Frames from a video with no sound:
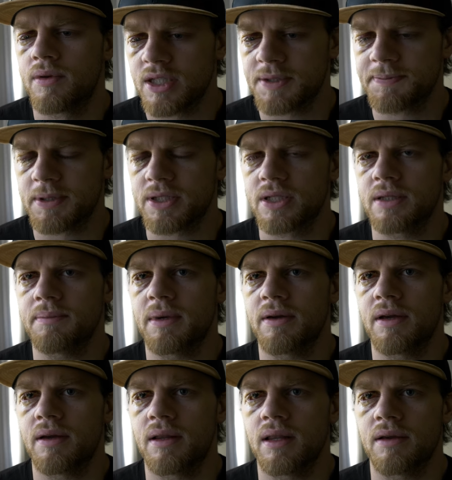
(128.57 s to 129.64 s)
especially
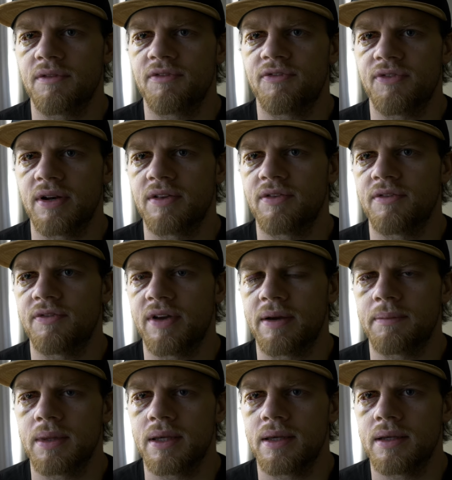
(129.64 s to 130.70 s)
my like friends and
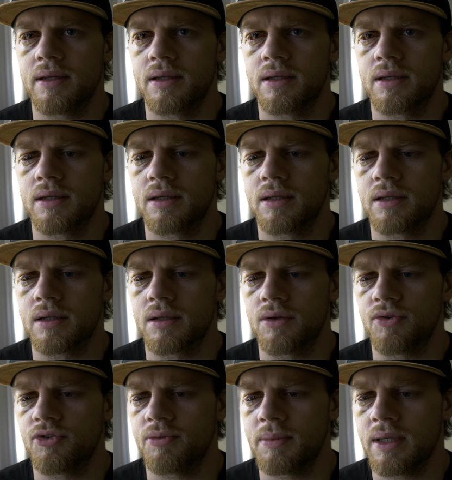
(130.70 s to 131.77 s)
family
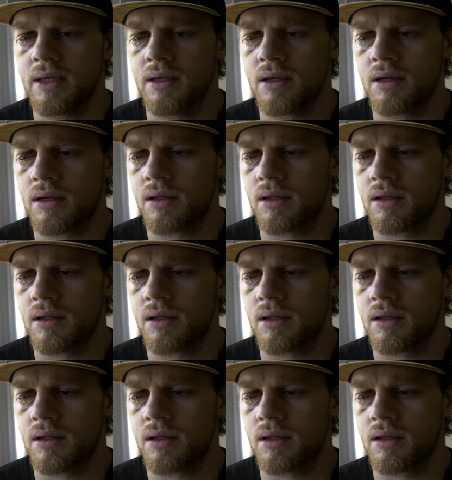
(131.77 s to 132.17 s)
close to me.